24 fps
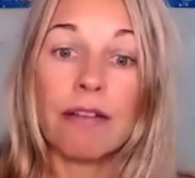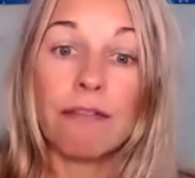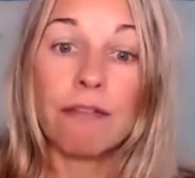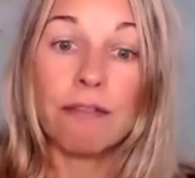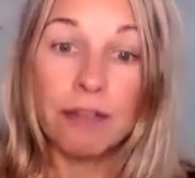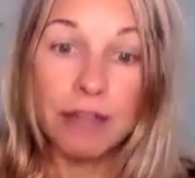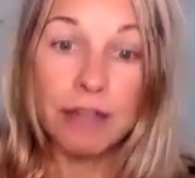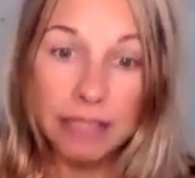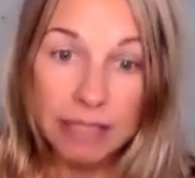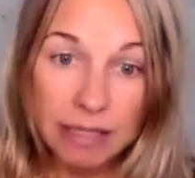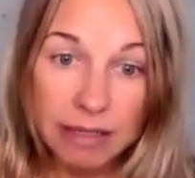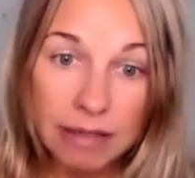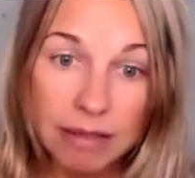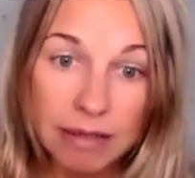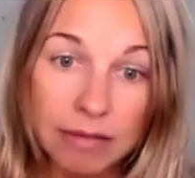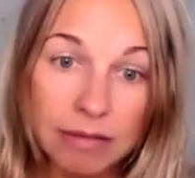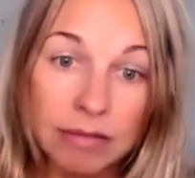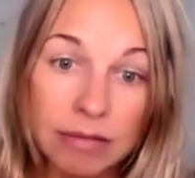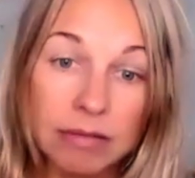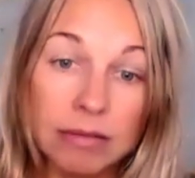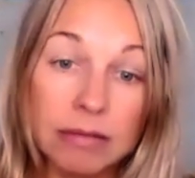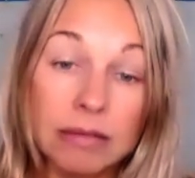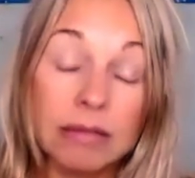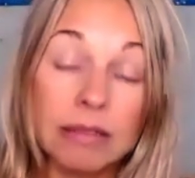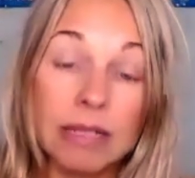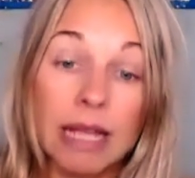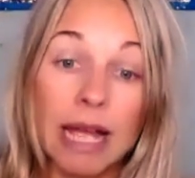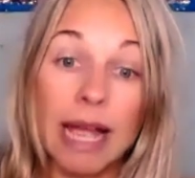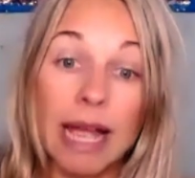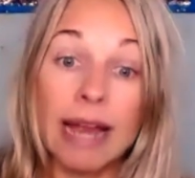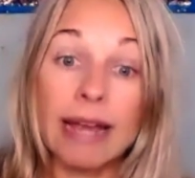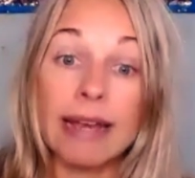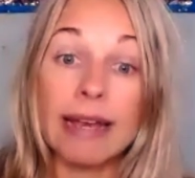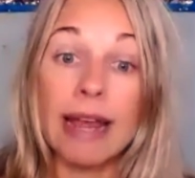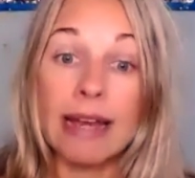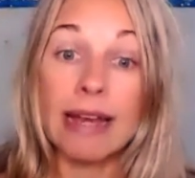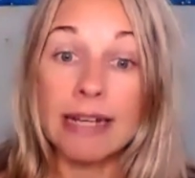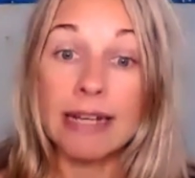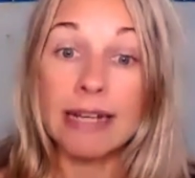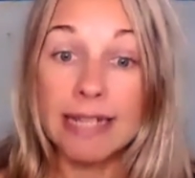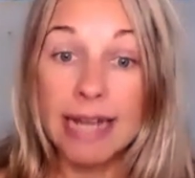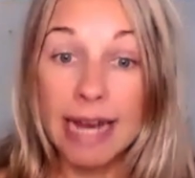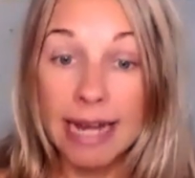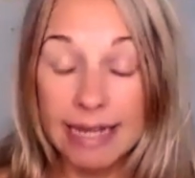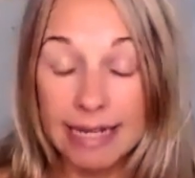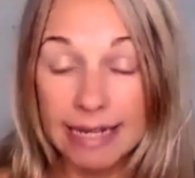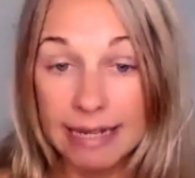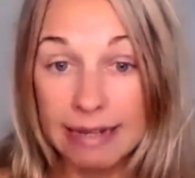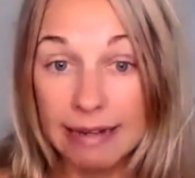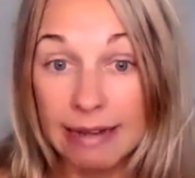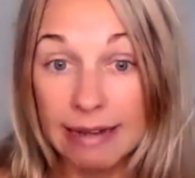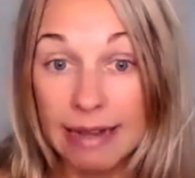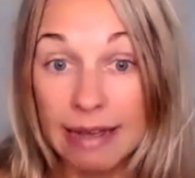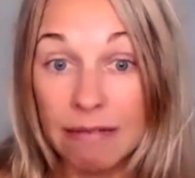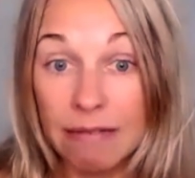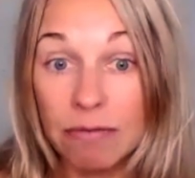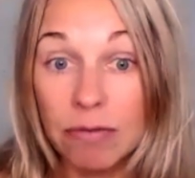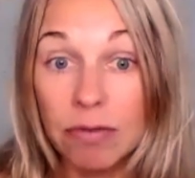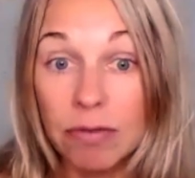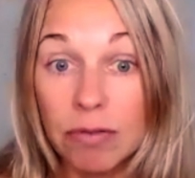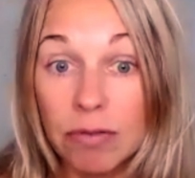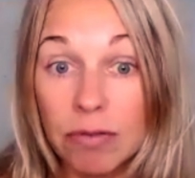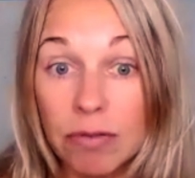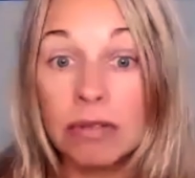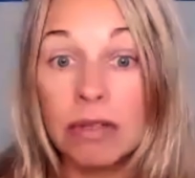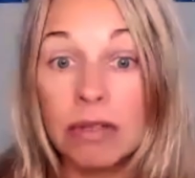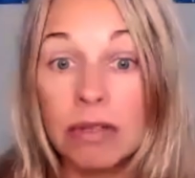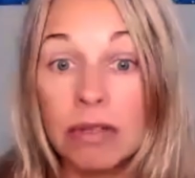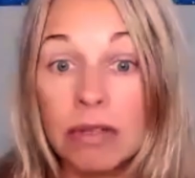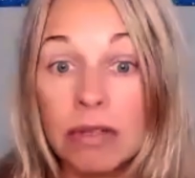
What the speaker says: physical and energetic level,